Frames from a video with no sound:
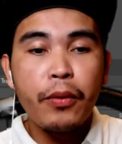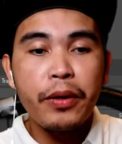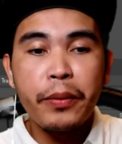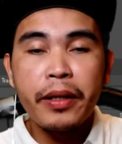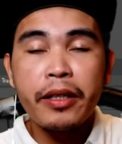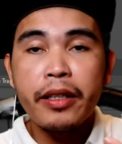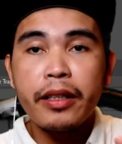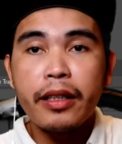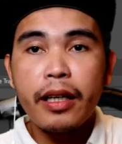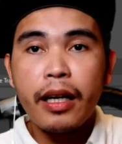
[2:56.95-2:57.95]
We were
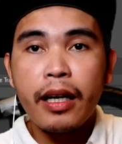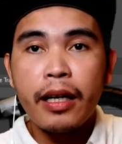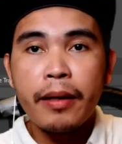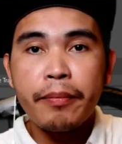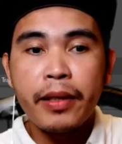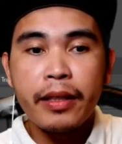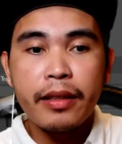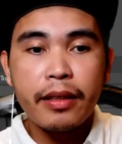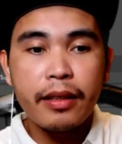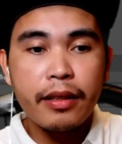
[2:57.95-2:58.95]
um,
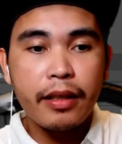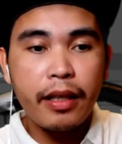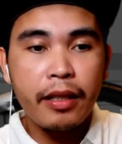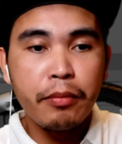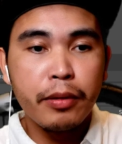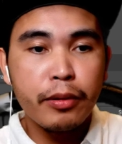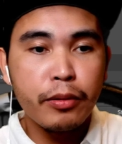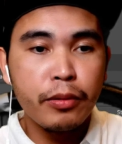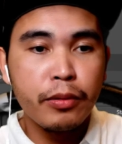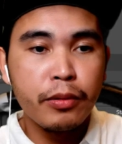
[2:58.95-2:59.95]
not able
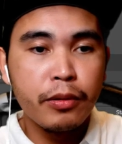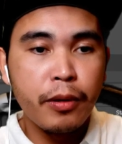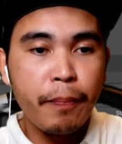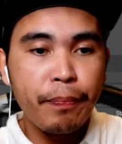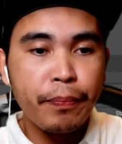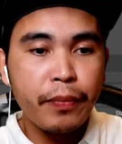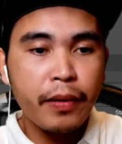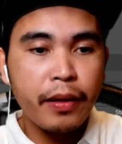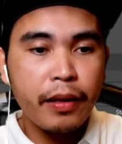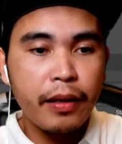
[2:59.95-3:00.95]
to
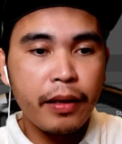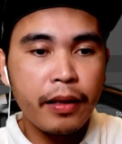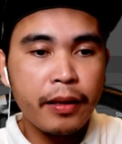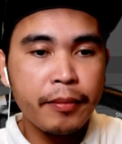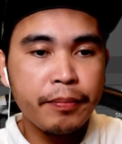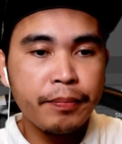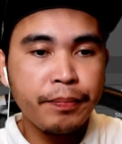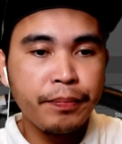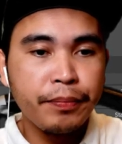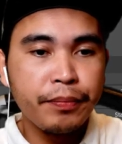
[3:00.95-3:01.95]

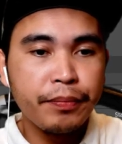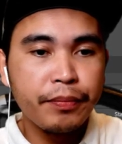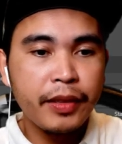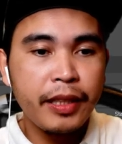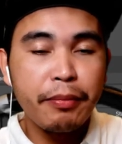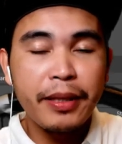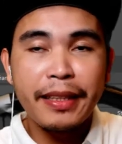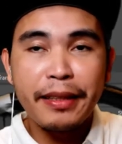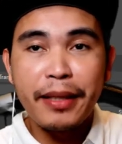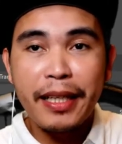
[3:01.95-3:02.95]
Um, hindi pa
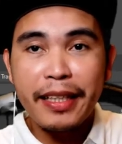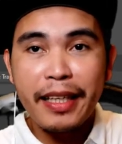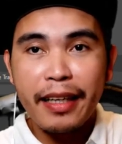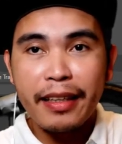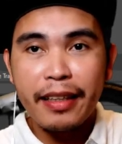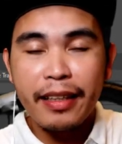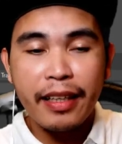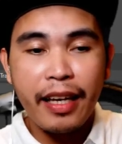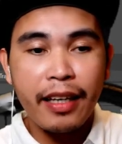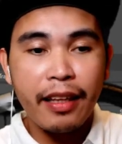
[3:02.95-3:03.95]
natin nalagyan ng